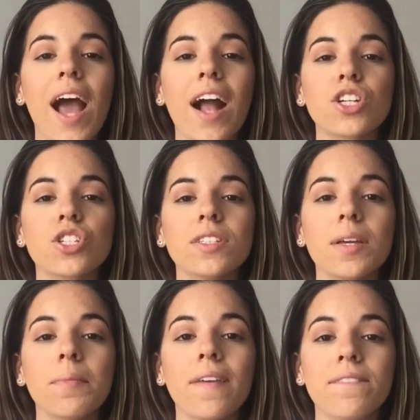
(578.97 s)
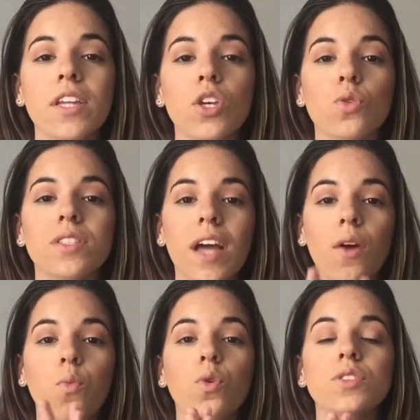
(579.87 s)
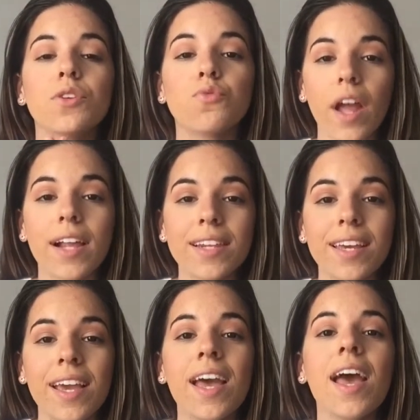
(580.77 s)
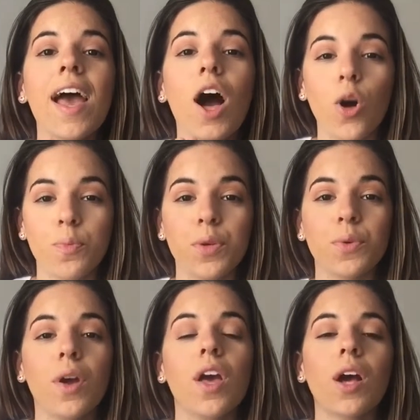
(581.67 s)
actually make videos that will directly help you.